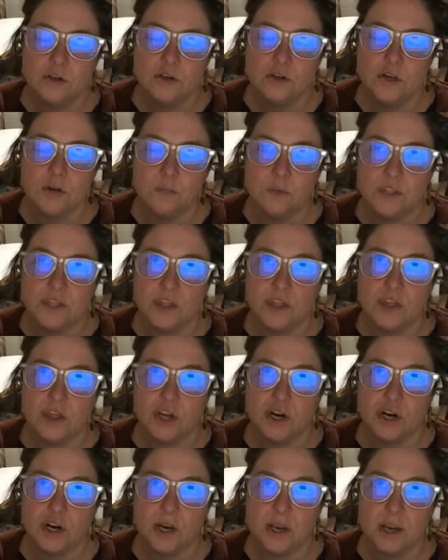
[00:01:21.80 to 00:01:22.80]
it was
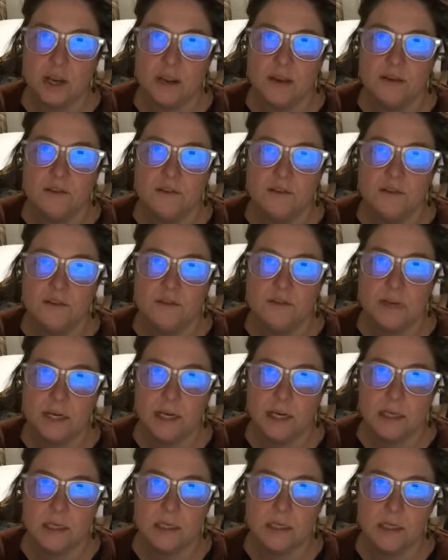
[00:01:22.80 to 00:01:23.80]
30
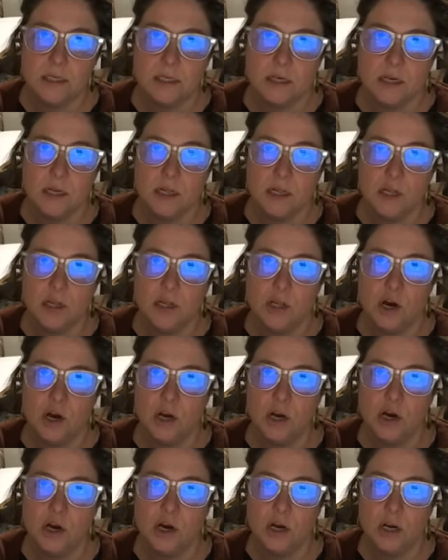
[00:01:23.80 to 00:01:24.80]
feet
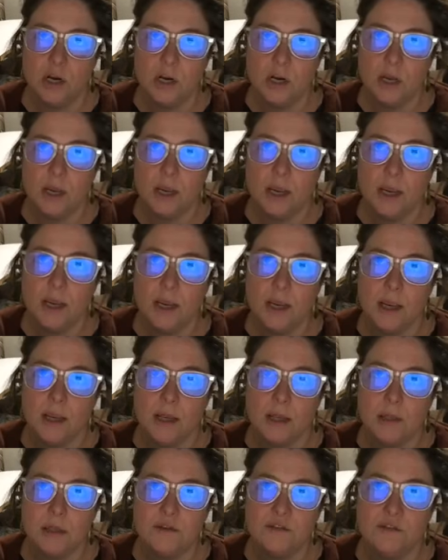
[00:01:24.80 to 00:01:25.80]
long
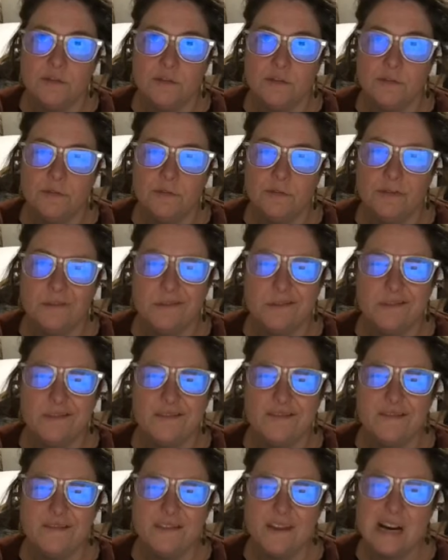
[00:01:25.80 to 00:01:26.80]
and
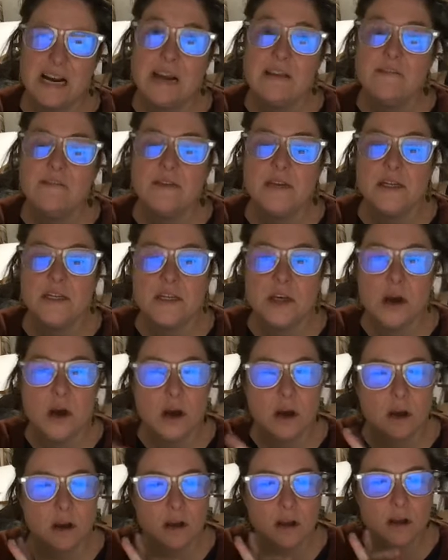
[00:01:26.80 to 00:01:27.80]
5 feet
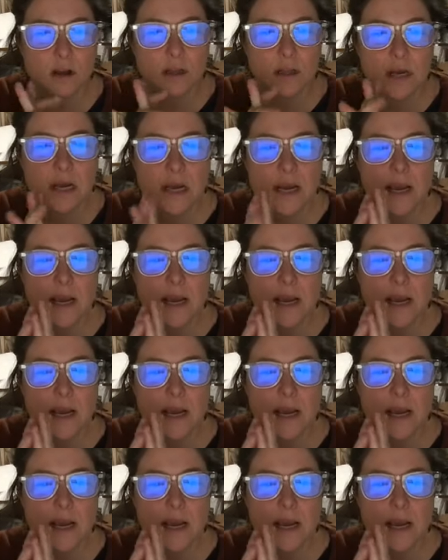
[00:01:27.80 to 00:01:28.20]
tall.